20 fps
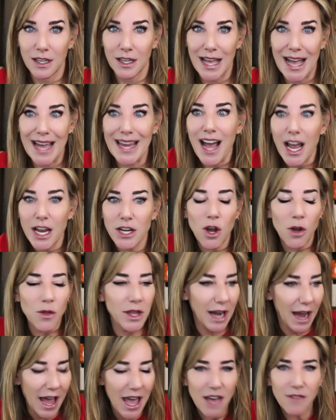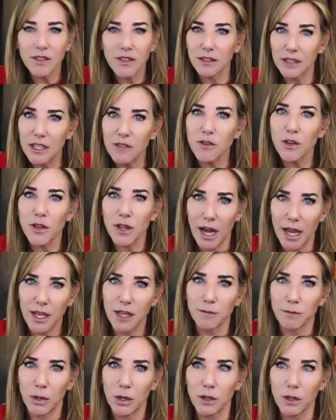And I know that I have a lever that I
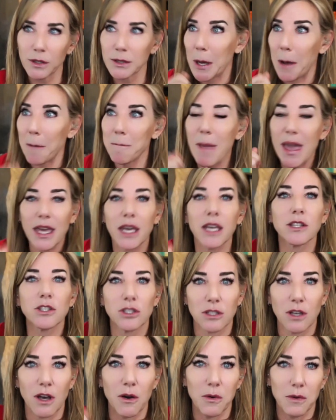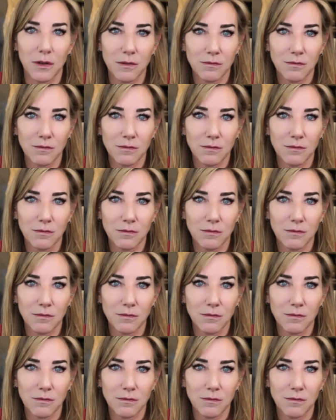can pull to make it so